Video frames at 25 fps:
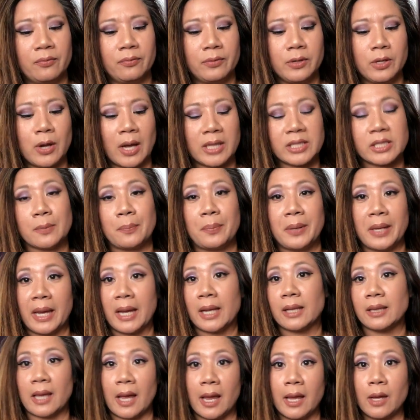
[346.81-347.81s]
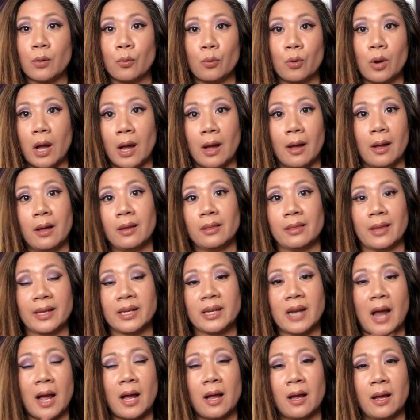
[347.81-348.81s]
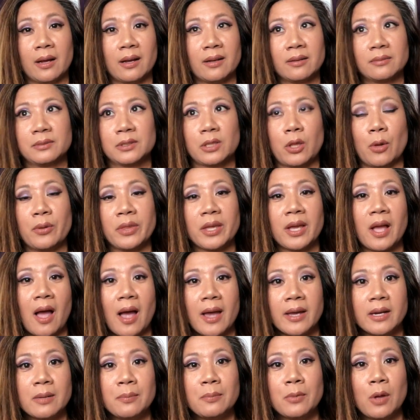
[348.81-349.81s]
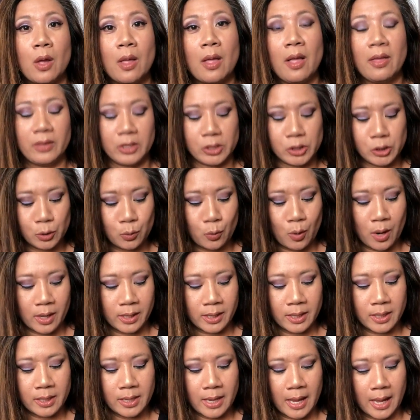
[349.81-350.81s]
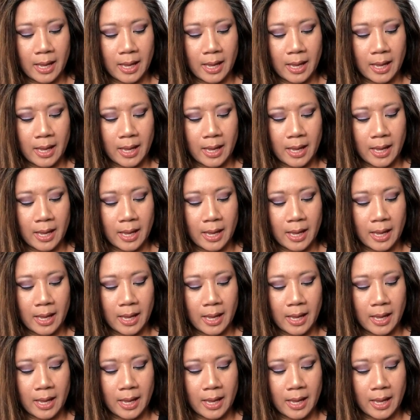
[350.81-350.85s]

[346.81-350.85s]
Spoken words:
you got to pick like a clothing item that you wanted.